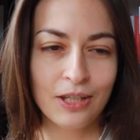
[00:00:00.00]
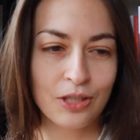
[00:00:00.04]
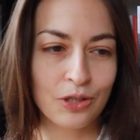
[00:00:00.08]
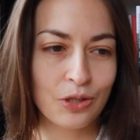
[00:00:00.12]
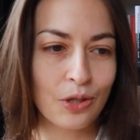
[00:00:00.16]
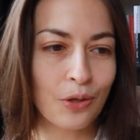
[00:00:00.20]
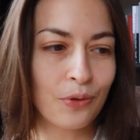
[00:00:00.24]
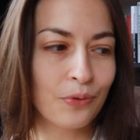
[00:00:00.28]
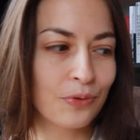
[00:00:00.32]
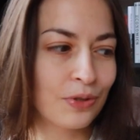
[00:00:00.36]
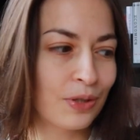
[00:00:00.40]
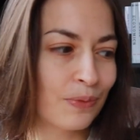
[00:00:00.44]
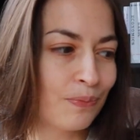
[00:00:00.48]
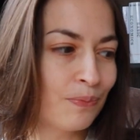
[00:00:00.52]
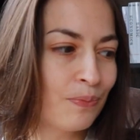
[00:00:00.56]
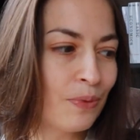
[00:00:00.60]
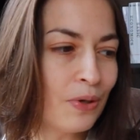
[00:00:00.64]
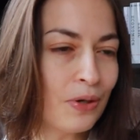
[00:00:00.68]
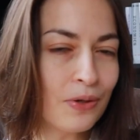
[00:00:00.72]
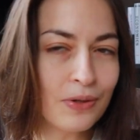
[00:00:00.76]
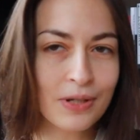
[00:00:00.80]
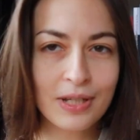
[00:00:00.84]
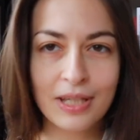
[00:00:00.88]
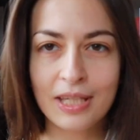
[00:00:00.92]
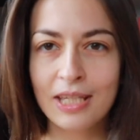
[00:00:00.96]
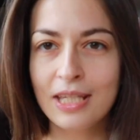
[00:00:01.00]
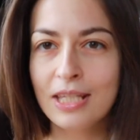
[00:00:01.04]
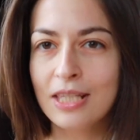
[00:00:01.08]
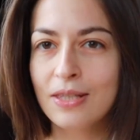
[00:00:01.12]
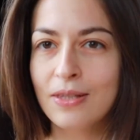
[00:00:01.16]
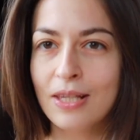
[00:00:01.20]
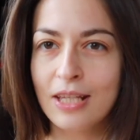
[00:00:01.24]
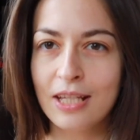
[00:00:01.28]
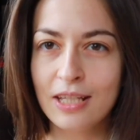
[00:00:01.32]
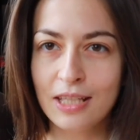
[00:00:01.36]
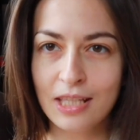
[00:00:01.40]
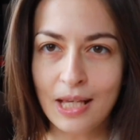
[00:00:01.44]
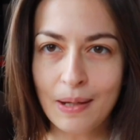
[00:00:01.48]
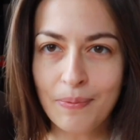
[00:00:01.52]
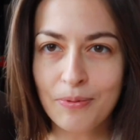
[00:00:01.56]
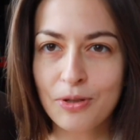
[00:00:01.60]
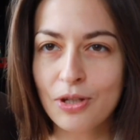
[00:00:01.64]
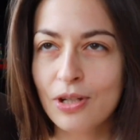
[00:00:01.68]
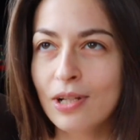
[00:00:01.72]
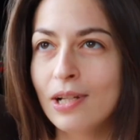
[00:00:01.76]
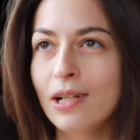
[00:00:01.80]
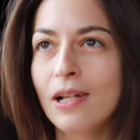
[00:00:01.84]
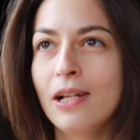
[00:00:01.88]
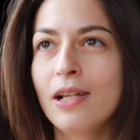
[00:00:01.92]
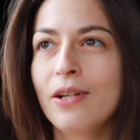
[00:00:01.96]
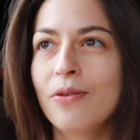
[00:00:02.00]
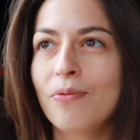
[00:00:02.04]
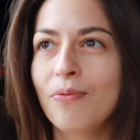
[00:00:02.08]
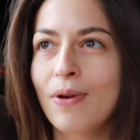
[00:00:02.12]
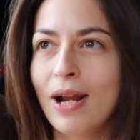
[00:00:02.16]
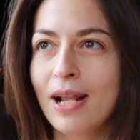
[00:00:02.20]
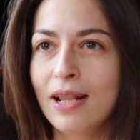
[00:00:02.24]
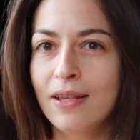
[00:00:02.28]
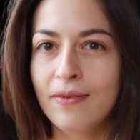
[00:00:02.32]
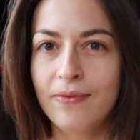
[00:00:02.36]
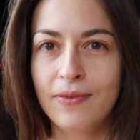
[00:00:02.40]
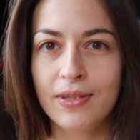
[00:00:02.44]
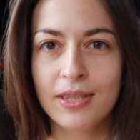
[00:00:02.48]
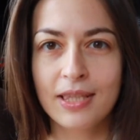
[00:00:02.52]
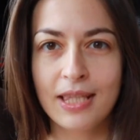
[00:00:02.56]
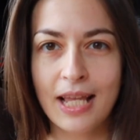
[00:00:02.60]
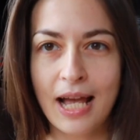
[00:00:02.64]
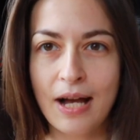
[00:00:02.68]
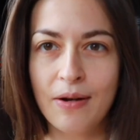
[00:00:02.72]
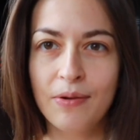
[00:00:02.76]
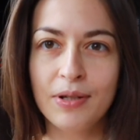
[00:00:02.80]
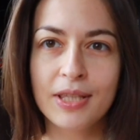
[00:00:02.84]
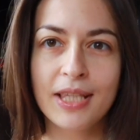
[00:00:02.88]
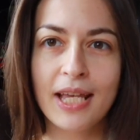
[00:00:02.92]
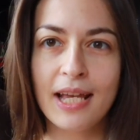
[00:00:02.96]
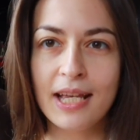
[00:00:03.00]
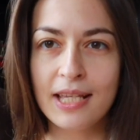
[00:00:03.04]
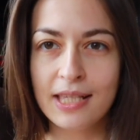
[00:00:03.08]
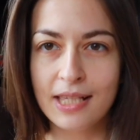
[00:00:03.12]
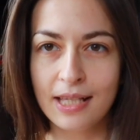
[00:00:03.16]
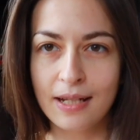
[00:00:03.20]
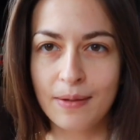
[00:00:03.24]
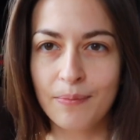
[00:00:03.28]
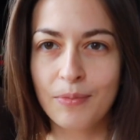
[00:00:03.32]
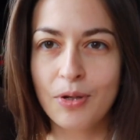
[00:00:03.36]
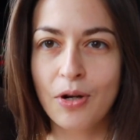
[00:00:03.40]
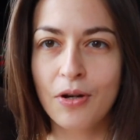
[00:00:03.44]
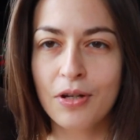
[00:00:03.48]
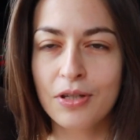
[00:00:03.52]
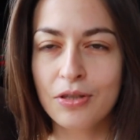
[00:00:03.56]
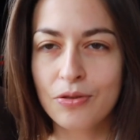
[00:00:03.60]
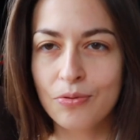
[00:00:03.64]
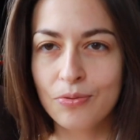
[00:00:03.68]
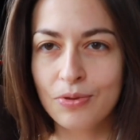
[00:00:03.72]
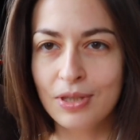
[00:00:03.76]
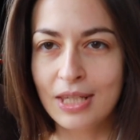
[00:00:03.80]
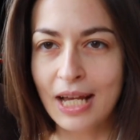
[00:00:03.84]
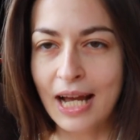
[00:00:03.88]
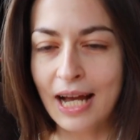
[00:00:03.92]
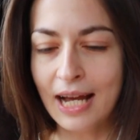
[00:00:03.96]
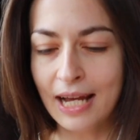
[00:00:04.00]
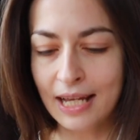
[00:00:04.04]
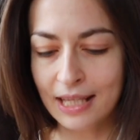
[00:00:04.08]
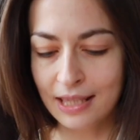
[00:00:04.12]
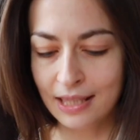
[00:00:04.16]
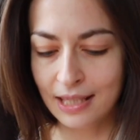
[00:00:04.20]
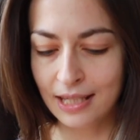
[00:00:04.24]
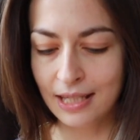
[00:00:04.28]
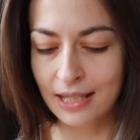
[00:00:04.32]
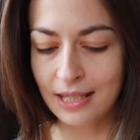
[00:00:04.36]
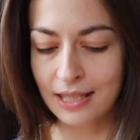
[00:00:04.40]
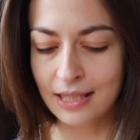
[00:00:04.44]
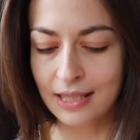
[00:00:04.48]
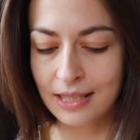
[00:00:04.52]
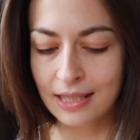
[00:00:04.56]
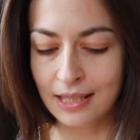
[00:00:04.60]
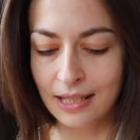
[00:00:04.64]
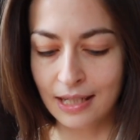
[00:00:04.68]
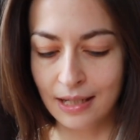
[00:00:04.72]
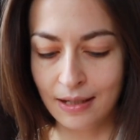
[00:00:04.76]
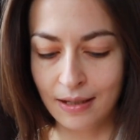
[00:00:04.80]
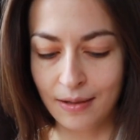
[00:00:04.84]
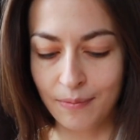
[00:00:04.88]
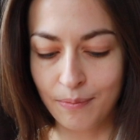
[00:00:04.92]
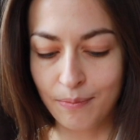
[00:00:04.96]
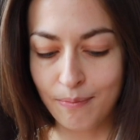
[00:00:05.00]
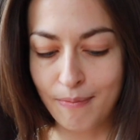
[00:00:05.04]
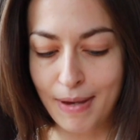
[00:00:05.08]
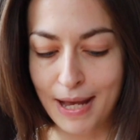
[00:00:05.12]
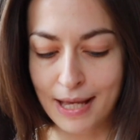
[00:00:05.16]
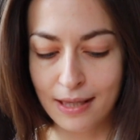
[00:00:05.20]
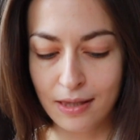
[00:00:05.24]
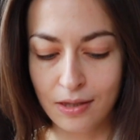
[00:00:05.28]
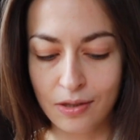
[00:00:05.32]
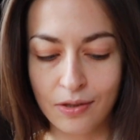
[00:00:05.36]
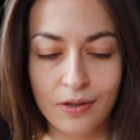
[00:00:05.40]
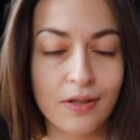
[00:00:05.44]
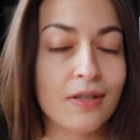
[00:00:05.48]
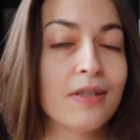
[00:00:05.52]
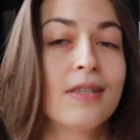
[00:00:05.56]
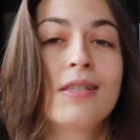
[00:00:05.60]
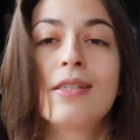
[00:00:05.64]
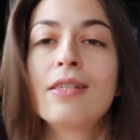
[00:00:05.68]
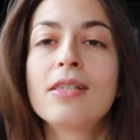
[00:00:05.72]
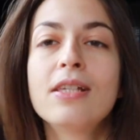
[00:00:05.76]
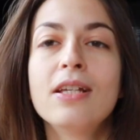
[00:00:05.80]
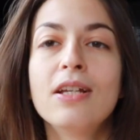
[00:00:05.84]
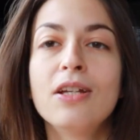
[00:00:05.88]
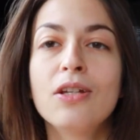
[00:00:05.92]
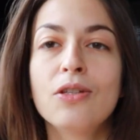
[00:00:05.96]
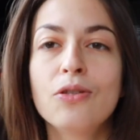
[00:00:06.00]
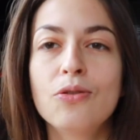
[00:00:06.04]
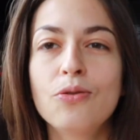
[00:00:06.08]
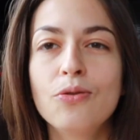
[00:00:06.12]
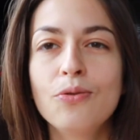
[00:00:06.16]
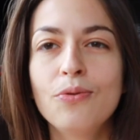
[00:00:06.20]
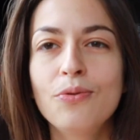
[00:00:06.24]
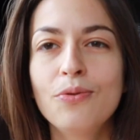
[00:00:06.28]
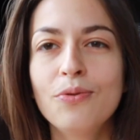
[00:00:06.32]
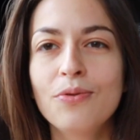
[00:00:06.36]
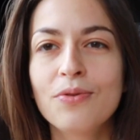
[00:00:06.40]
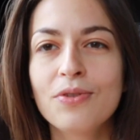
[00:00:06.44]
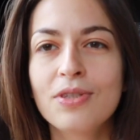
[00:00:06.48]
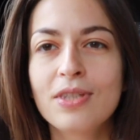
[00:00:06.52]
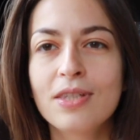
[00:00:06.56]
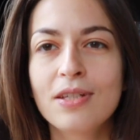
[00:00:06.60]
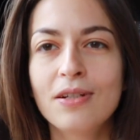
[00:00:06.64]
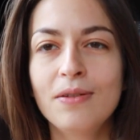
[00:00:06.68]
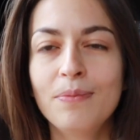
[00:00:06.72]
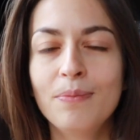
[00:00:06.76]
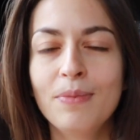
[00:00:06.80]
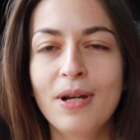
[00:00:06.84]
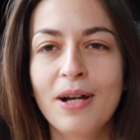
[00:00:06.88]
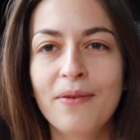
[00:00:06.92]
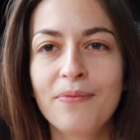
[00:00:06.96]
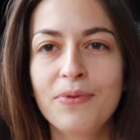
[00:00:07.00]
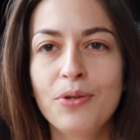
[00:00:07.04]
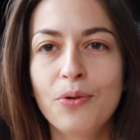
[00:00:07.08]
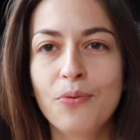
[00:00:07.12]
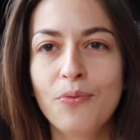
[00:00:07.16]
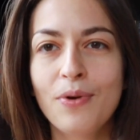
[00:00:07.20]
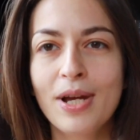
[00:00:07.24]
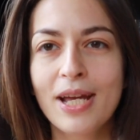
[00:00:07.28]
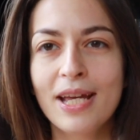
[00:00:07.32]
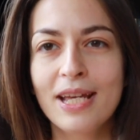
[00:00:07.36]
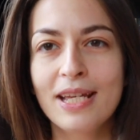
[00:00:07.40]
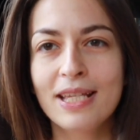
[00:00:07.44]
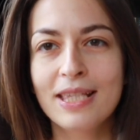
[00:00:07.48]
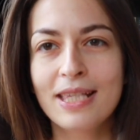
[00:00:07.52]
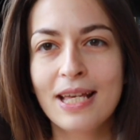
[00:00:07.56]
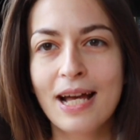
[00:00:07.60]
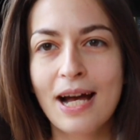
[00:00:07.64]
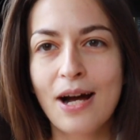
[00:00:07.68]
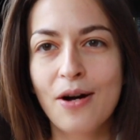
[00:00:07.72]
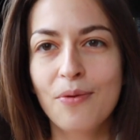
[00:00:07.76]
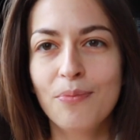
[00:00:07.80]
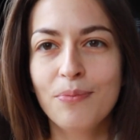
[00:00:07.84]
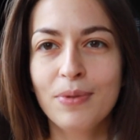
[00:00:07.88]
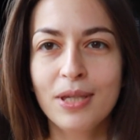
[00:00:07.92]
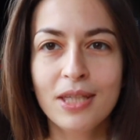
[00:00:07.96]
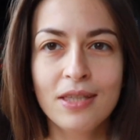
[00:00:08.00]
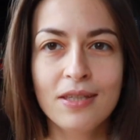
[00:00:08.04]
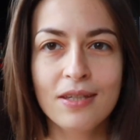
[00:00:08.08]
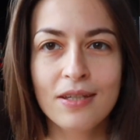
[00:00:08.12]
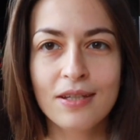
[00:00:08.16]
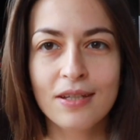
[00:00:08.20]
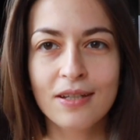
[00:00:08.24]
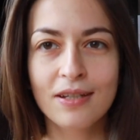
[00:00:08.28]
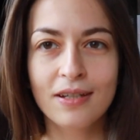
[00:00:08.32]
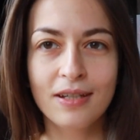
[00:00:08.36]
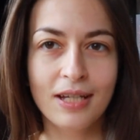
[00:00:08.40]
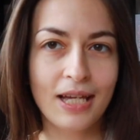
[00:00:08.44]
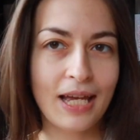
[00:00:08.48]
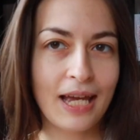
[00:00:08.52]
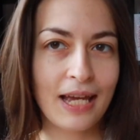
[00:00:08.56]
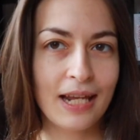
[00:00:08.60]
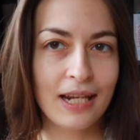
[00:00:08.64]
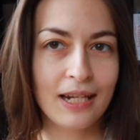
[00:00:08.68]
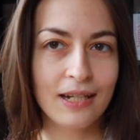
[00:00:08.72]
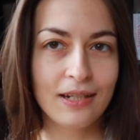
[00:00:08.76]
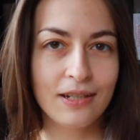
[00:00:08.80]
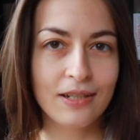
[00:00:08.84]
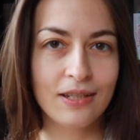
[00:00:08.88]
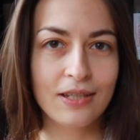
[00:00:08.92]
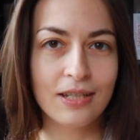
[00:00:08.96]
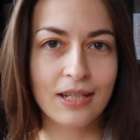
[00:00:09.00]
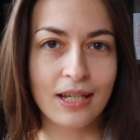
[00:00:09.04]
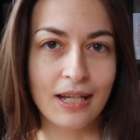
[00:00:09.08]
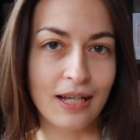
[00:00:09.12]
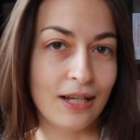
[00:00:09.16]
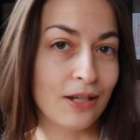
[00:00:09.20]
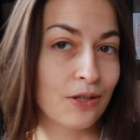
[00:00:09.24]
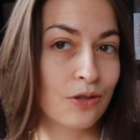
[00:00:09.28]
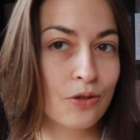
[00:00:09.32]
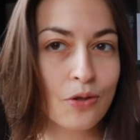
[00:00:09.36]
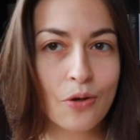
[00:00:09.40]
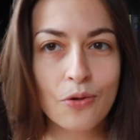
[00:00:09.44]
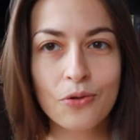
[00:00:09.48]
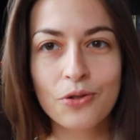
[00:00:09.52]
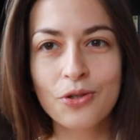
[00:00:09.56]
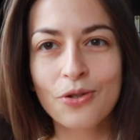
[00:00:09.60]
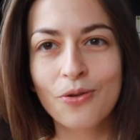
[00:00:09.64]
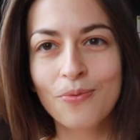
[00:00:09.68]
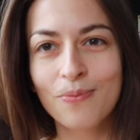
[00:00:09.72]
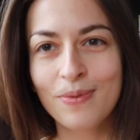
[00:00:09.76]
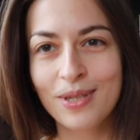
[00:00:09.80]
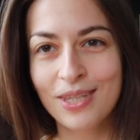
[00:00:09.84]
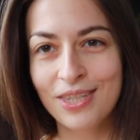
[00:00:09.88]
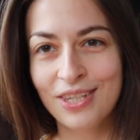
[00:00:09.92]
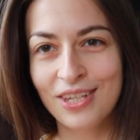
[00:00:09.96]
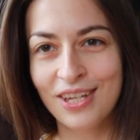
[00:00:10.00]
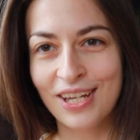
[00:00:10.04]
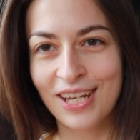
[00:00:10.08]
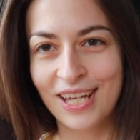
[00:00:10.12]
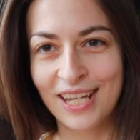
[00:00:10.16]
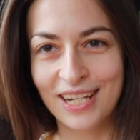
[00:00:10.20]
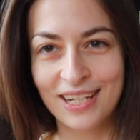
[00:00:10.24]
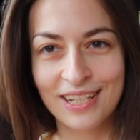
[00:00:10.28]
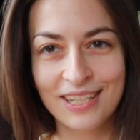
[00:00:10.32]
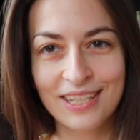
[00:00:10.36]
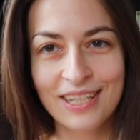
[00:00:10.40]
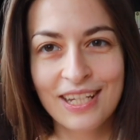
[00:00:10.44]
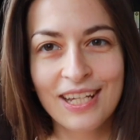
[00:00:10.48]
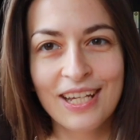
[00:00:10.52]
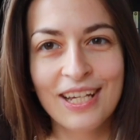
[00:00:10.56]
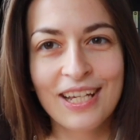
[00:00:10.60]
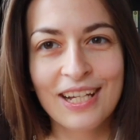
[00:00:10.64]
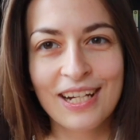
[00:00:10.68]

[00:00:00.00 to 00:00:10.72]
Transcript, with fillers: So the book is exceptionally relevant nowadays and I'm going to tie these uh, methods to some of the ways how media and uh, social media and